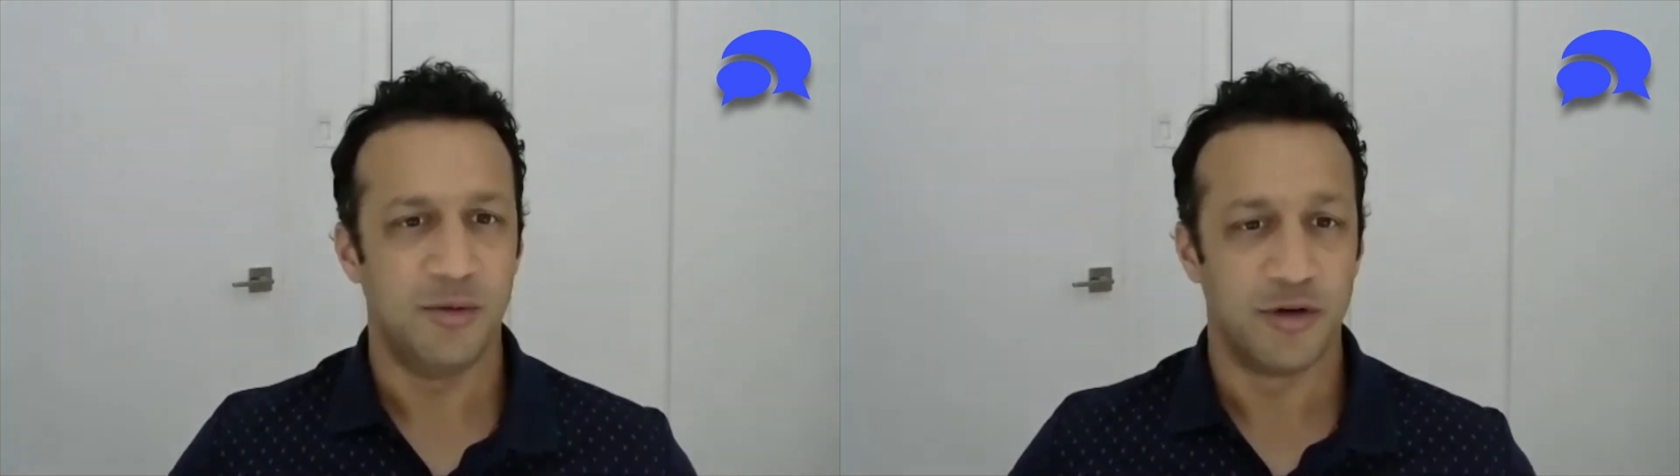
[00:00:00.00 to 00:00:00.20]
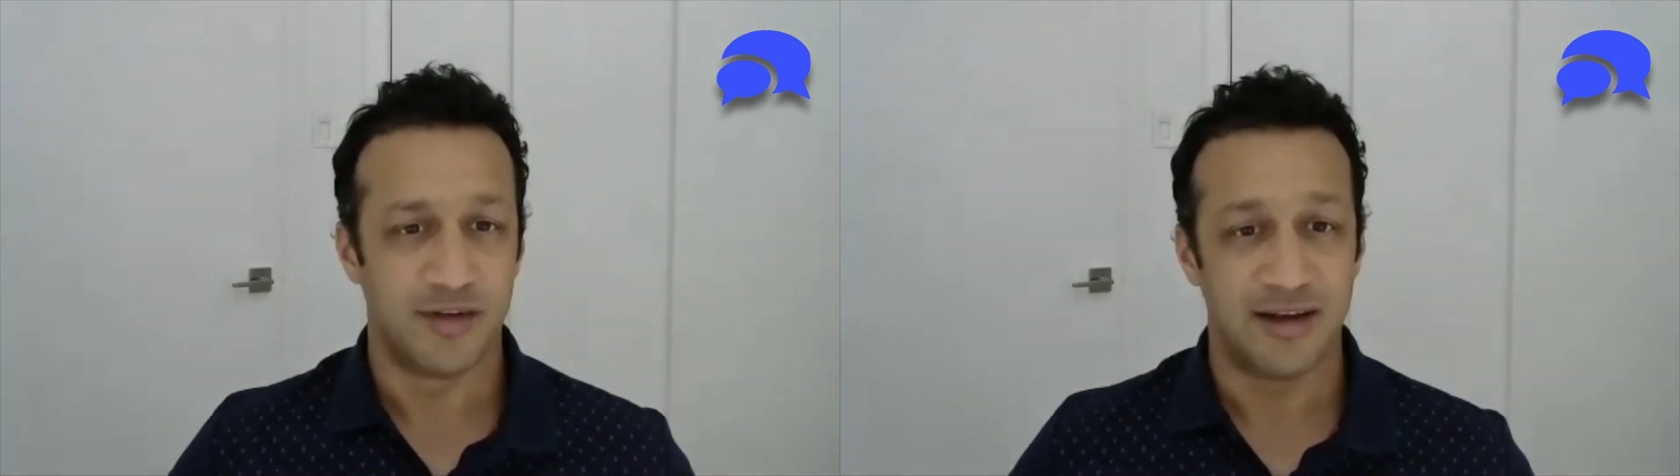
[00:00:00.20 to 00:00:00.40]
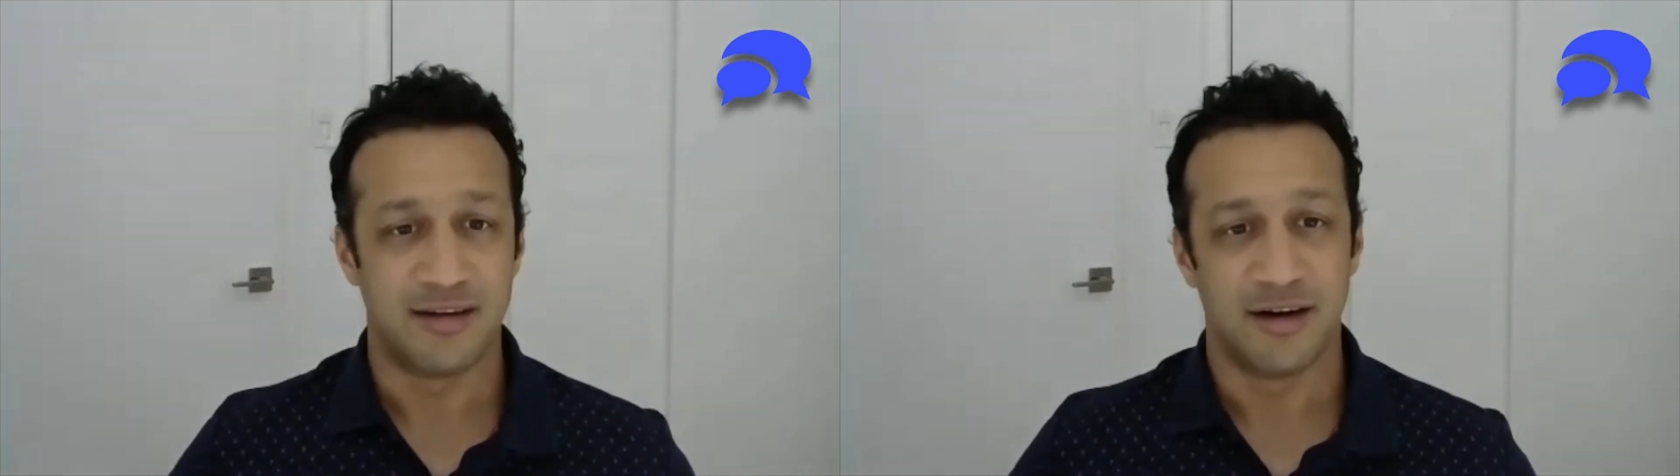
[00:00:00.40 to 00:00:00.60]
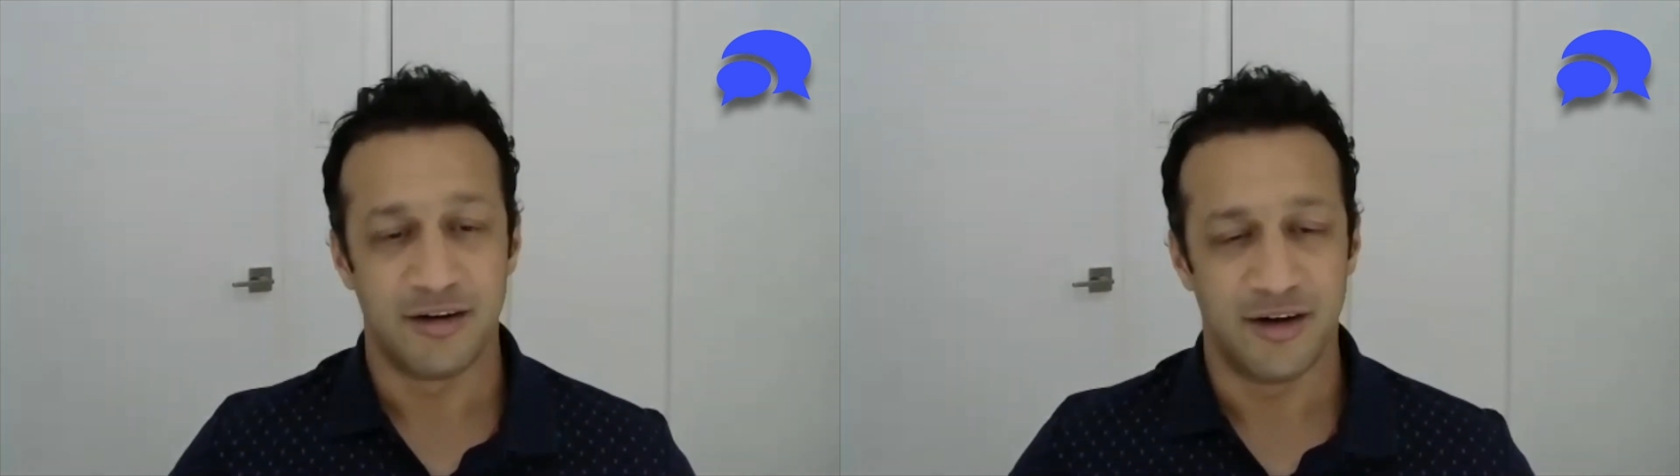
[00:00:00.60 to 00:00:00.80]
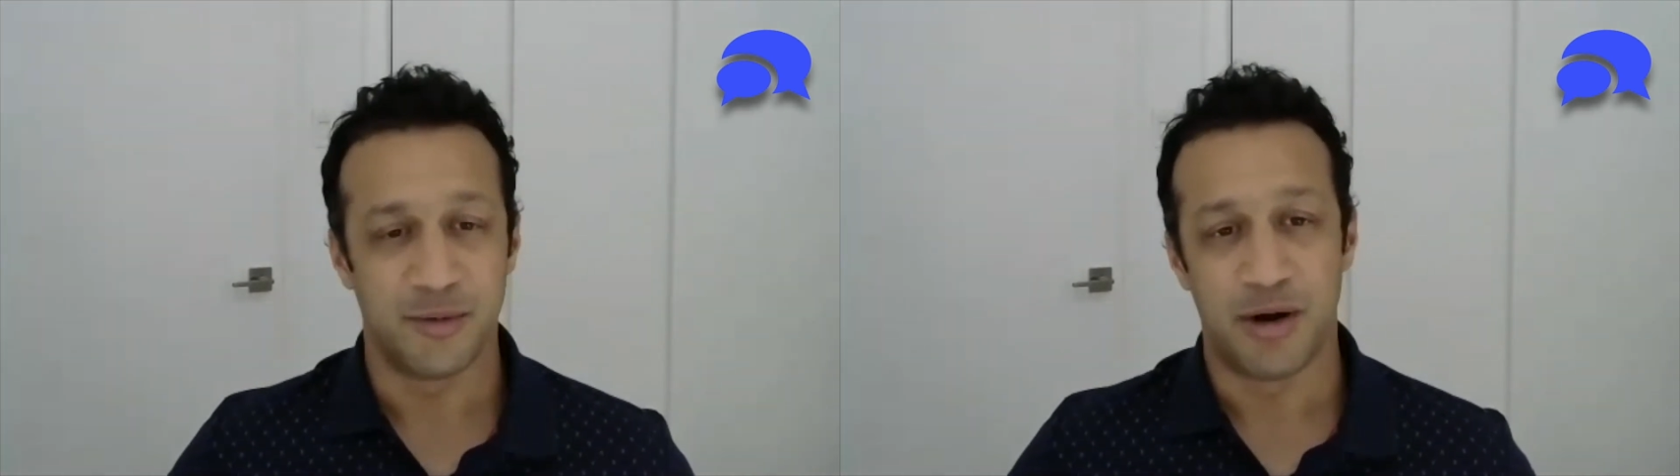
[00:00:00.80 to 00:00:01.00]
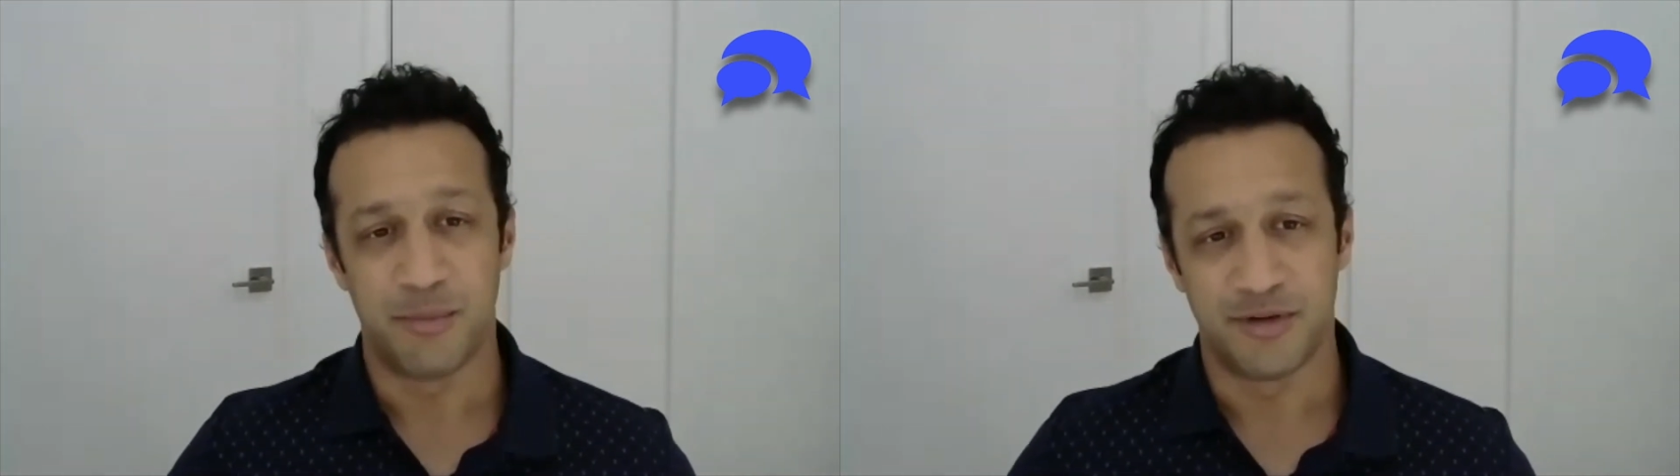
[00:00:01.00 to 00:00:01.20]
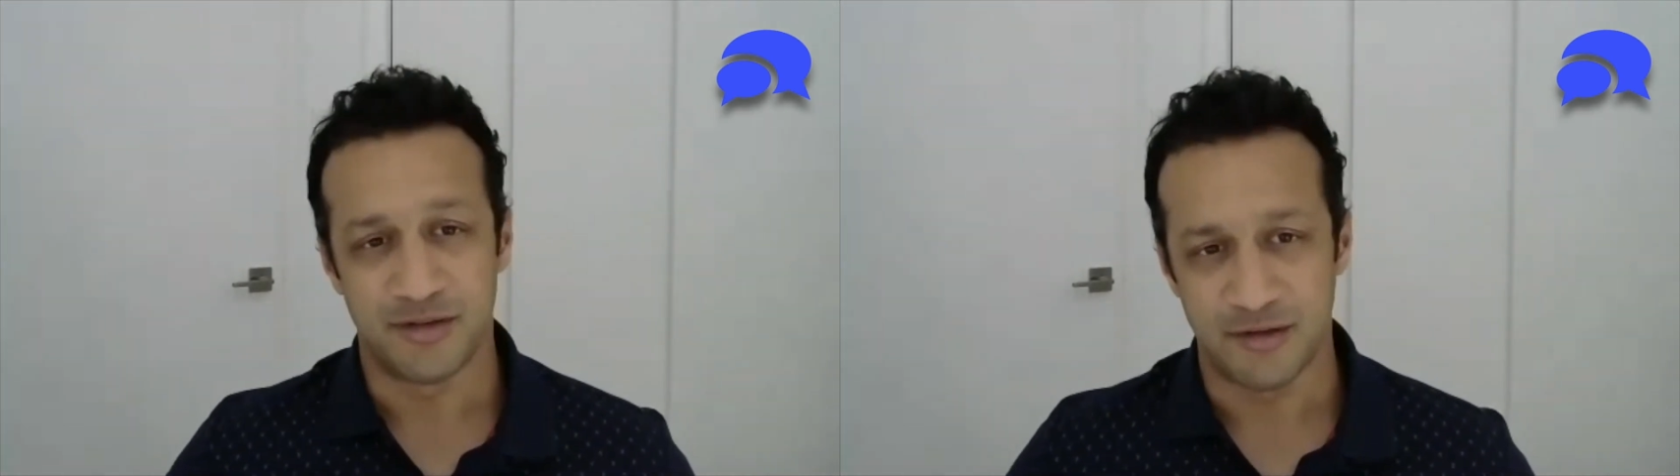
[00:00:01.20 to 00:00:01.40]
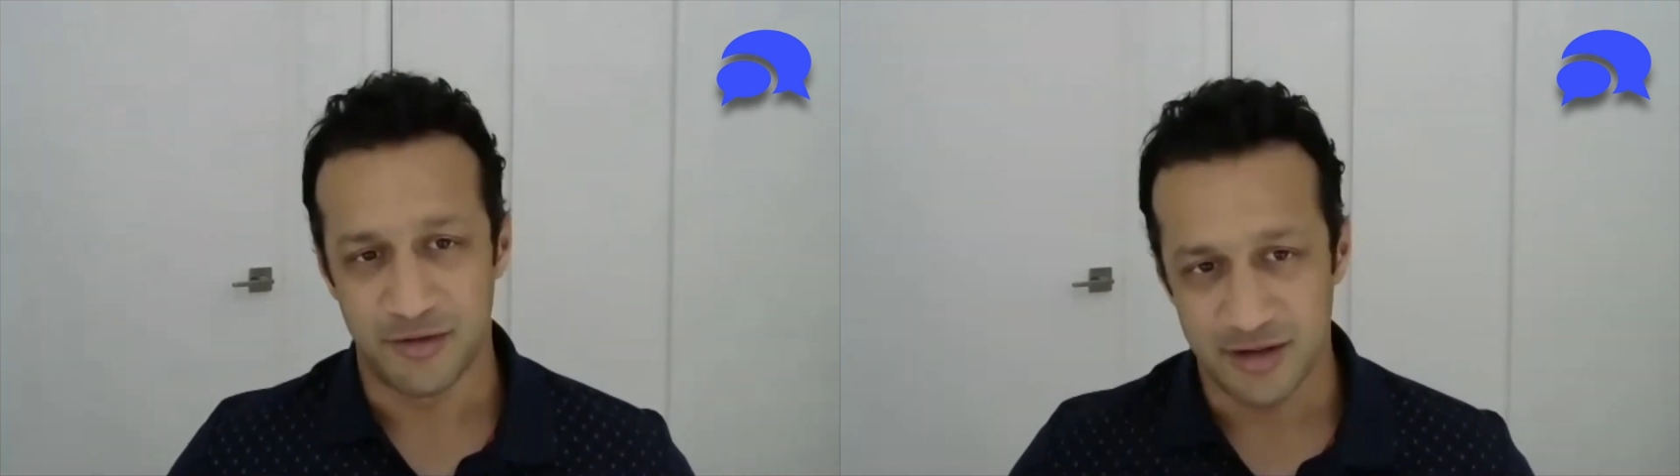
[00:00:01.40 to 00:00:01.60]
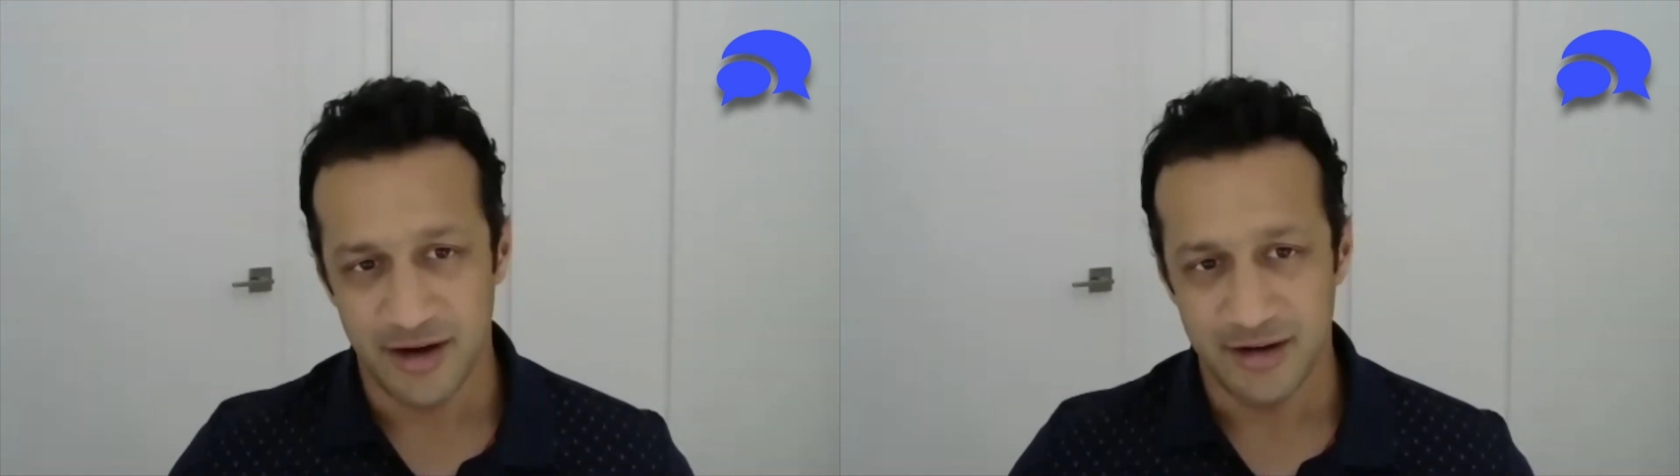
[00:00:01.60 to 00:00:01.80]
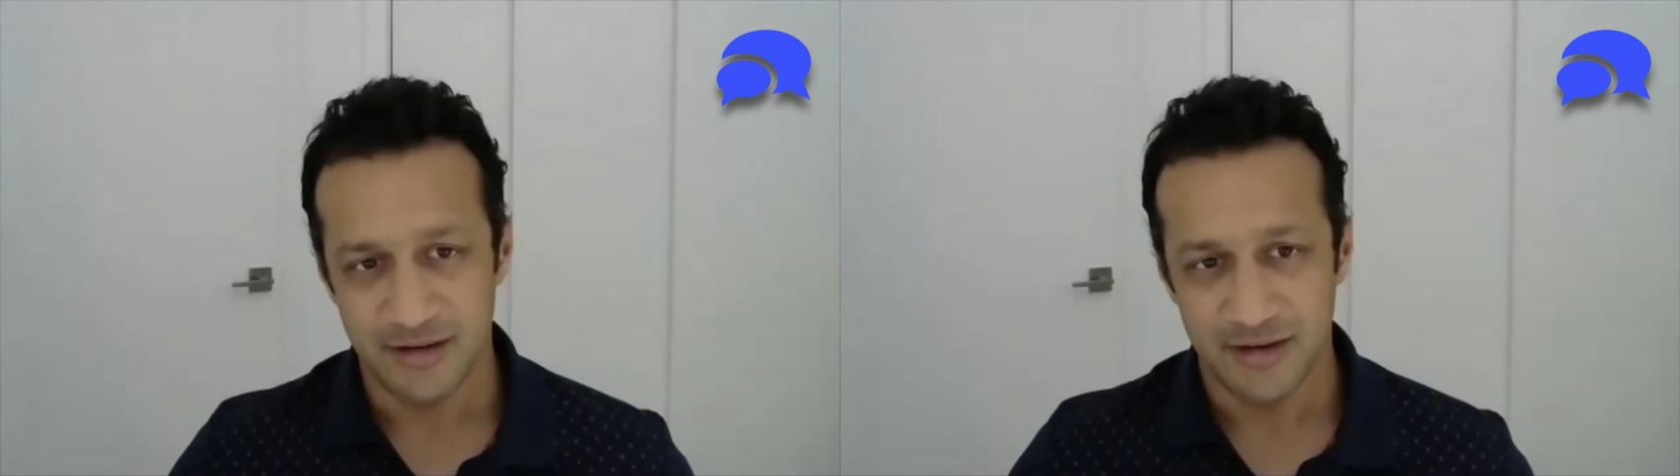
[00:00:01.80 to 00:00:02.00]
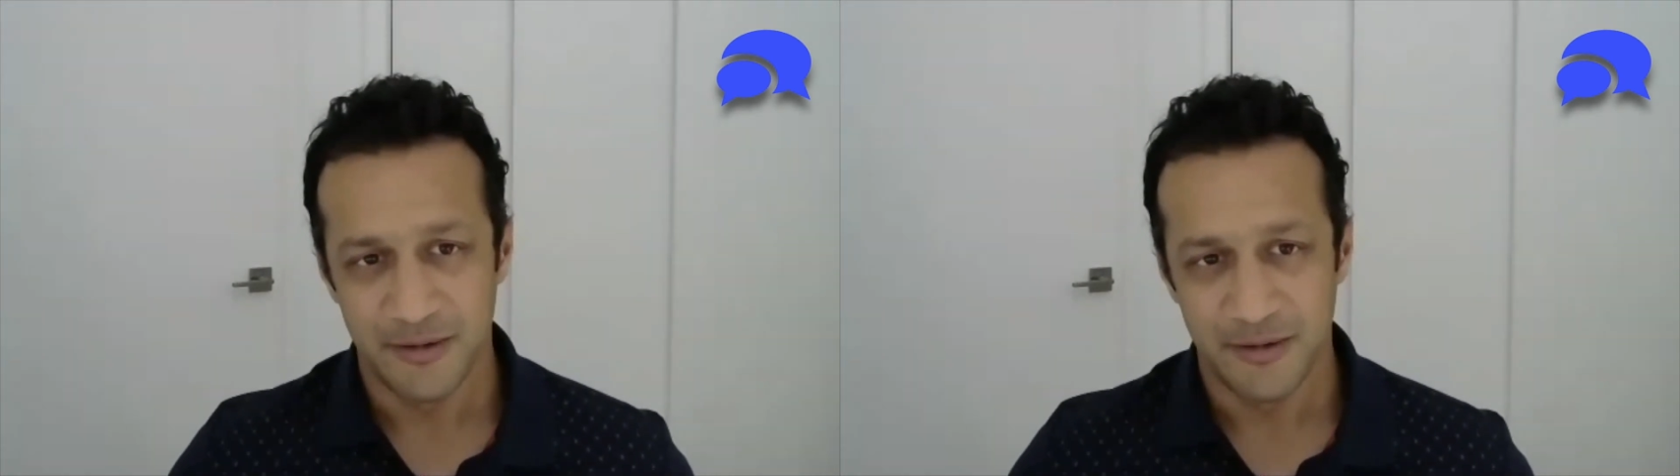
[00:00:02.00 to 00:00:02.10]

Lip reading: was that done on the premises of the client